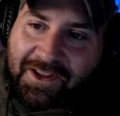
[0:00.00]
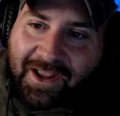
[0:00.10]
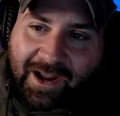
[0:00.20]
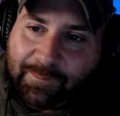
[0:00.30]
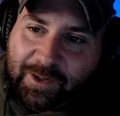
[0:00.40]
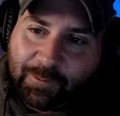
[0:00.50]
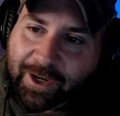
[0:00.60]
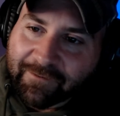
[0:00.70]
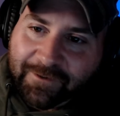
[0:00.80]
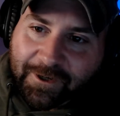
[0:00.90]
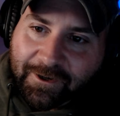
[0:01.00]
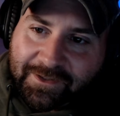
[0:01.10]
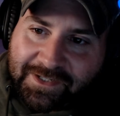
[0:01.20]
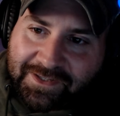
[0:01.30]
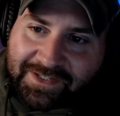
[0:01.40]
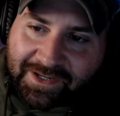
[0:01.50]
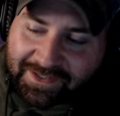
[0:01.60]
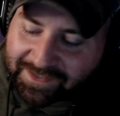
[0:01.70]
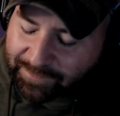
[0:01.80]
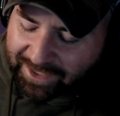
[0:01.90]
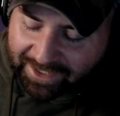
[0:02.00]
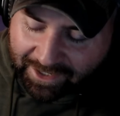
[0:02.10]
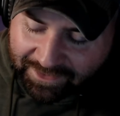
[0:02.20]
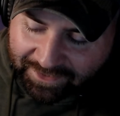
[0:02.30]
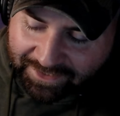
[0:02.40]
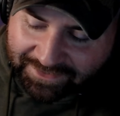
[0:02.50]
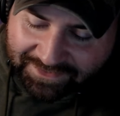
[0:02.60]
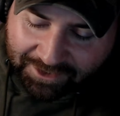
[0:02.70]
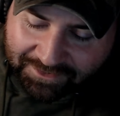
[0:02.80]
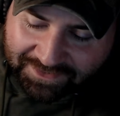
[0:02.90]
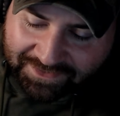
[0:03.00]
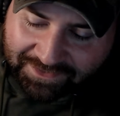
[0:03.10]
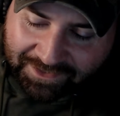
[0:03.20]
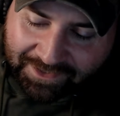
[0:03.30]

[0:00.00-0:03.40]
I mean, whatever. To me, I think he starts,